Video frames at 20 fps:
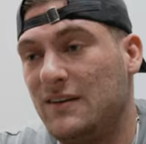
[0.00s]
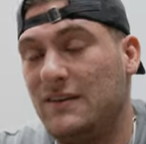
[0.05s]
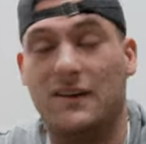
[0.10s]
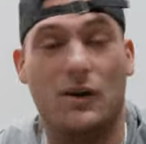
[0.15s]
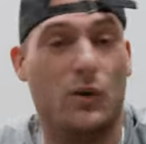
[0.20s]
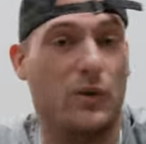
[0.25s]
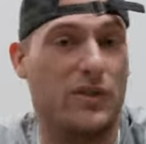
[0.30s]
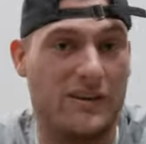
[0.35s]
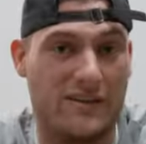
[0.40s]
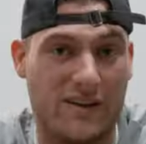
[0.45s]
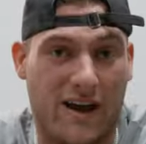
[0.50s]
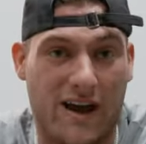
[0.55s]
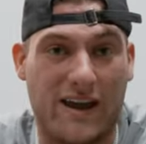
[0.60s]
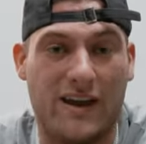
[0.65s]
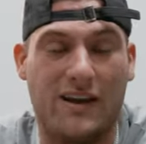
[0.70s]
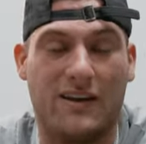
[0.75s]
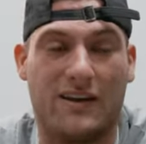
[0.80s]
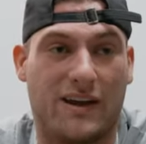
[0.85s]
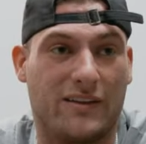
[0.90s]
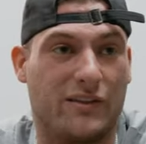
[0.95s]
deal with the
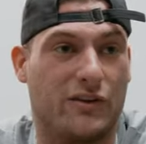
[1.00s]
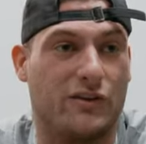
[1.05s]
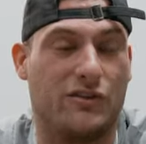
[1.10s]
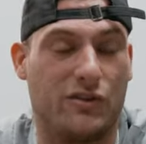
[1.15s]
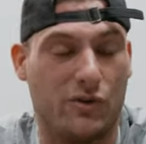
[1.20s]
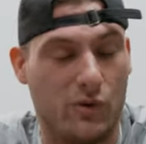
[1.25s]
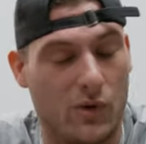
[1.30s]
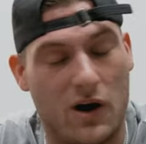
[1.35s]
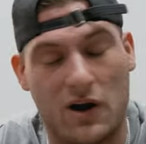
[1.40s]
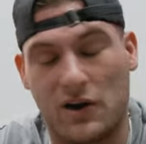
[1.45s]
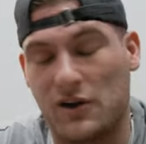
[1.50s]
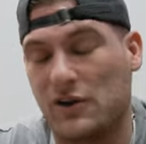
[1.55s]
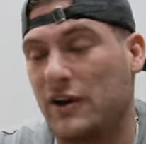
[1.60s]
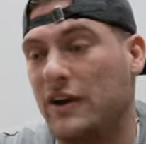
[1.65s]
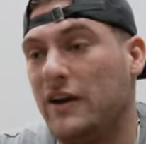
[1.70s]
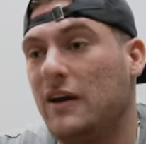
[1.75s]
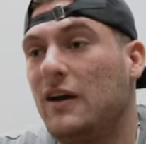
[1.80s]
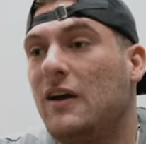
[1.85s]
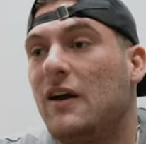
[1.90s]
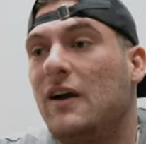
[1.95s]
diet. Like they're too
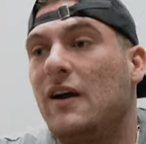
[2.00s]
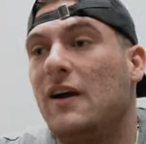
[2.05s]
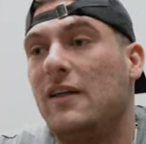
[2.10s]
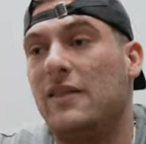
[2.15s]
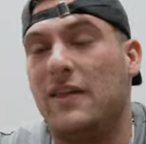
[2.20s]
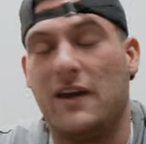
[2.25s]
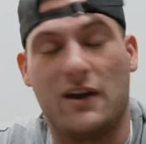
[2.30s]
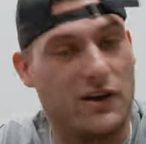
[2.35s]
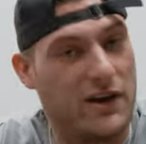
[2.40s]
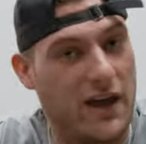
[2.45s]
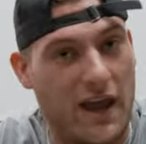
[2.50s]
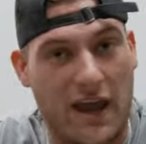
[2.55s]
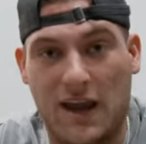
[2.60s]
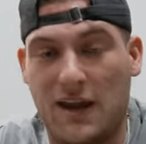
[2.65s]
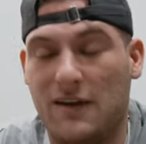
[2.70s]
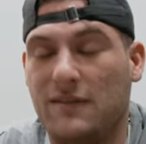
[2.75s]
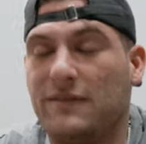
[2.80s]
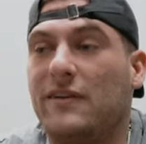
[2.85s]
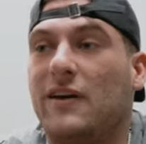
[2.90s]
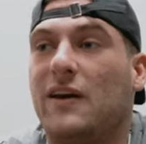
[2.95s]
hungry, they
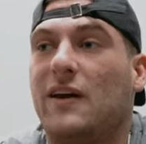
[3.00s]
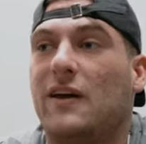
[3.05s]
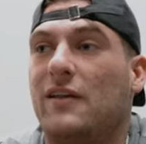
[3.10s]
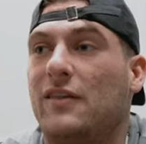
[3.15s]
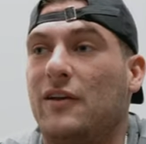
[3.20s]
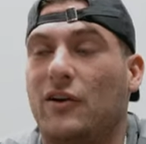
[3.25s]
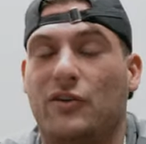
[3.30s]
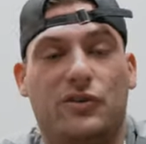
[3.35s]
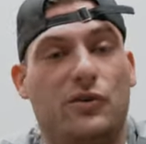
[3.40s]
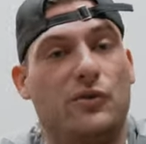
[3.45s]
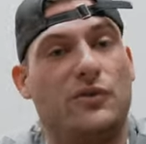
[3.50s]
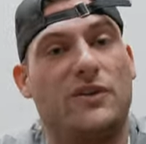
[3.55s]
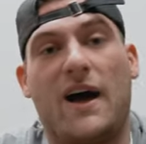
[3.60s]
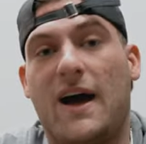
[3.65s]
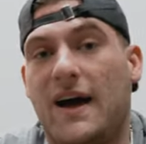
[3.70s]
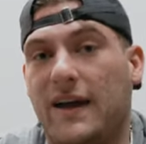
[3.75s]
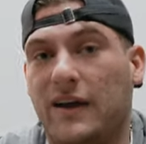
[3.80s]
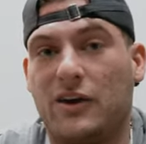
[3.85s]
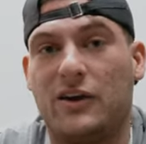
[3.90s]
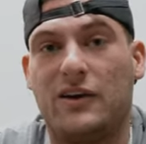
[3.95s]
cave, they're too
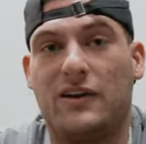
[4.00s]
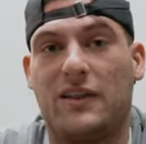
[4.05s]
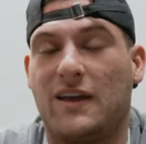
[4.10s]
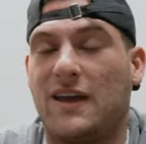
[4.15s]
tired.